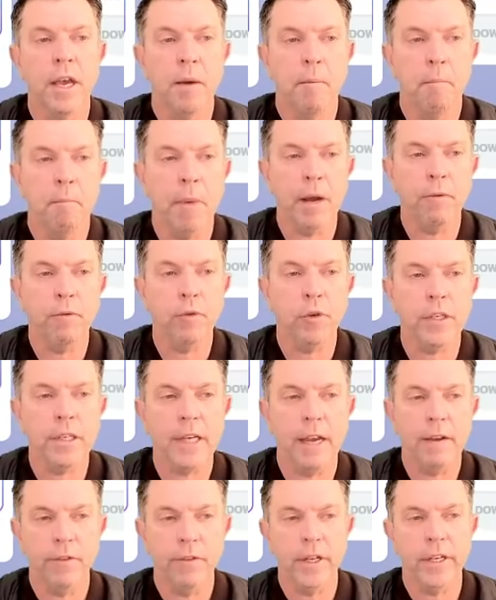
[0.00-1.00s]
But for
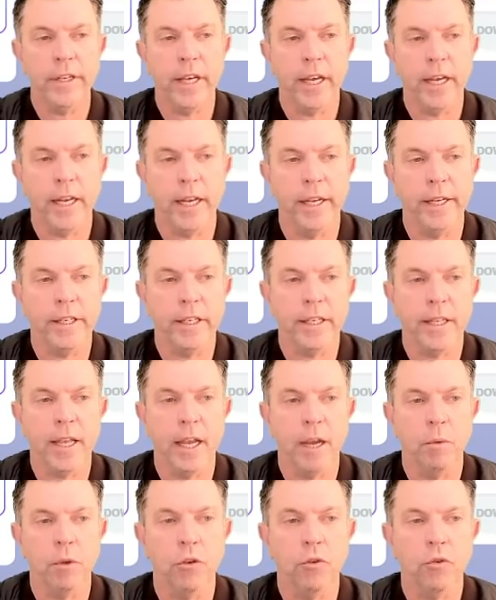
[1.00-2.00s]
safety's sake, let's
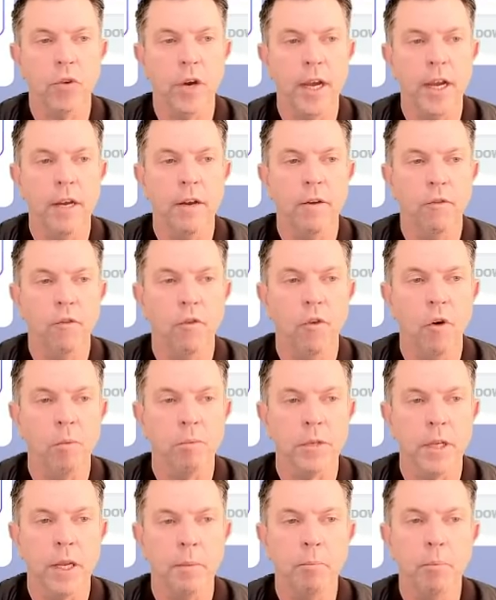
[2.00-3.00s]
stay with trade,
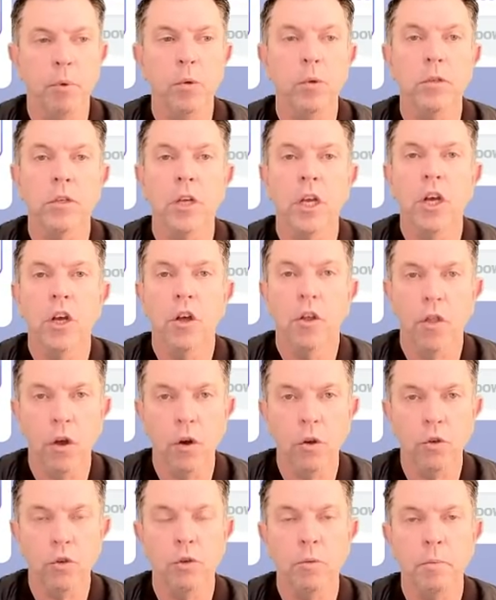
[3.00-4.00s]
farms, and pools.
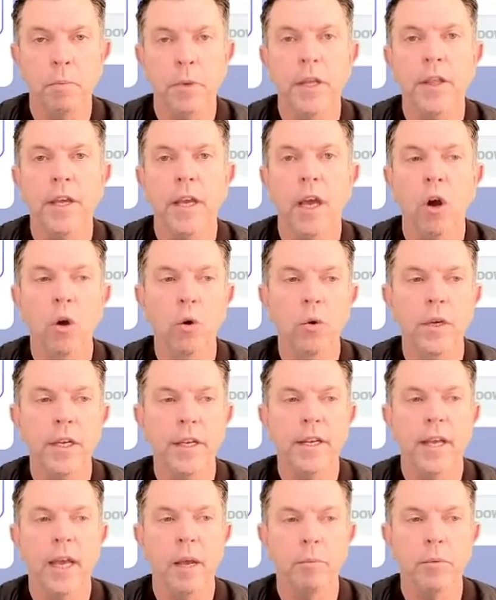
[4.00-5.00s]
Those should be the only
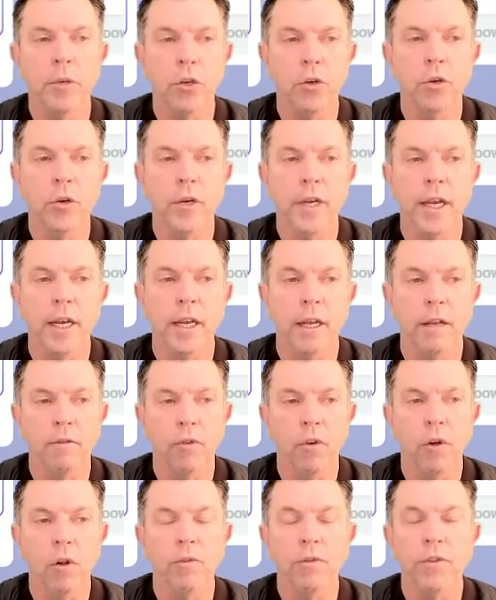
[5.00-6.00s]
tabs that you're getting
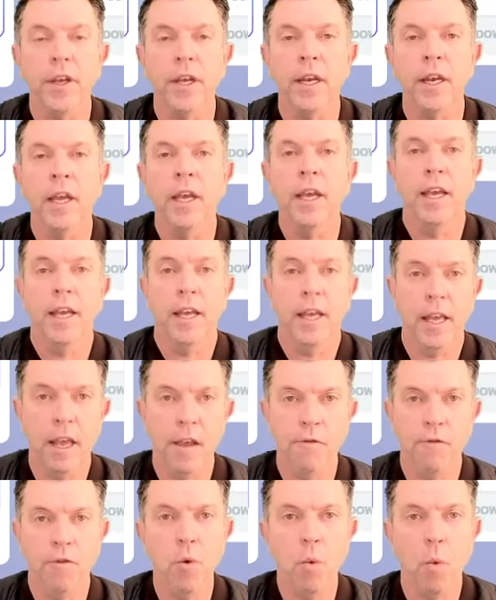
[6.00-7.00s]
involved in
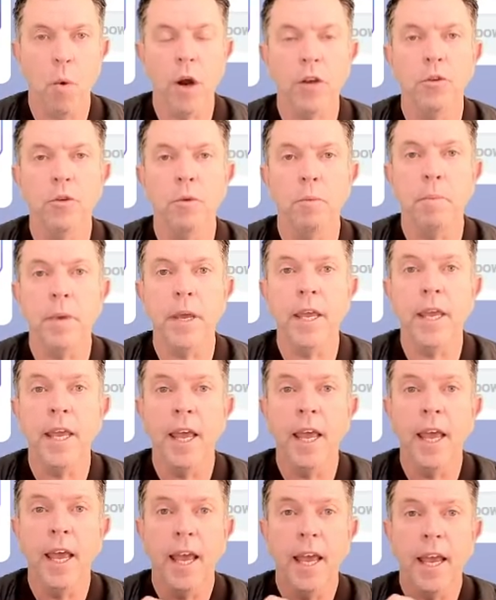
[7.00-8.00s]
if you want to be
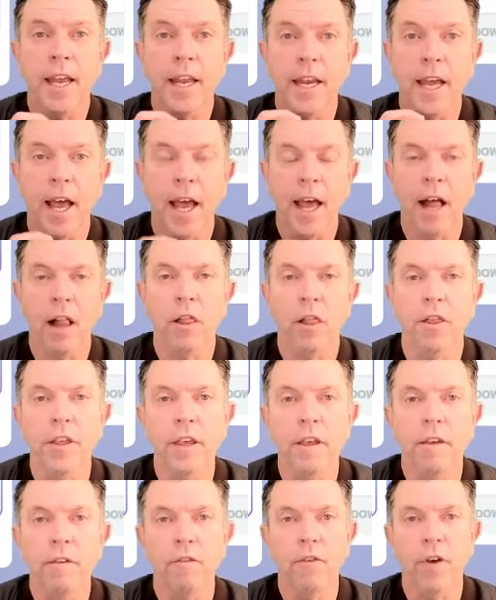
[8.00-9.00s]
in a
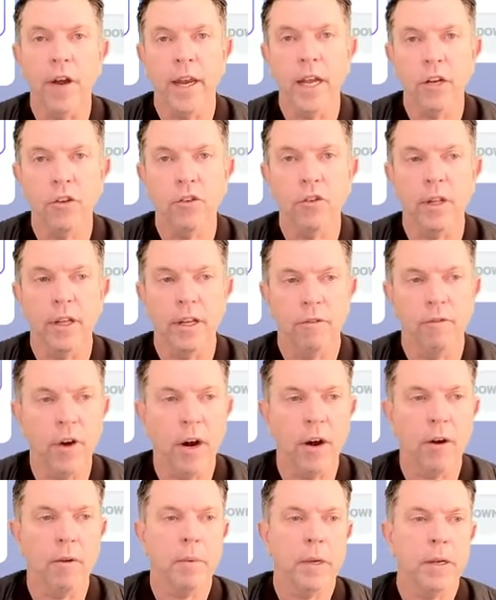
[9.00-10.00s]
healthy financial
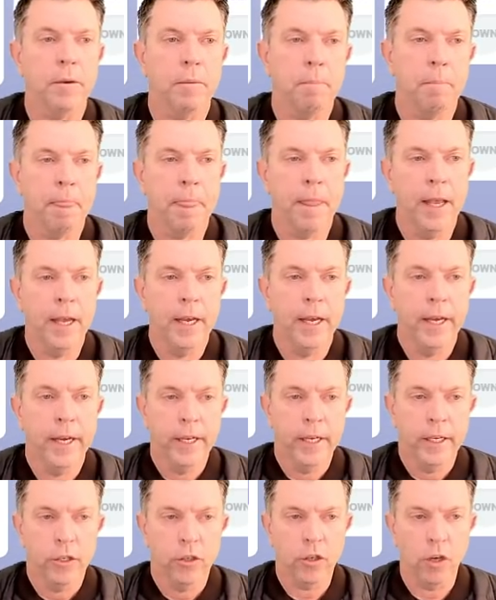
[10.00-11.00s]
environment.
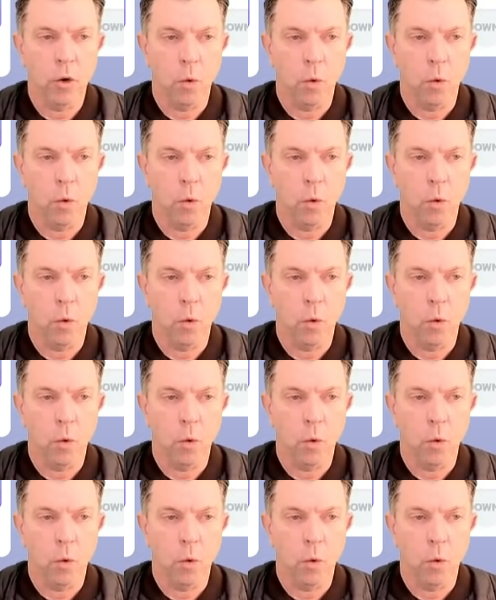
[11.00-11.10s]
So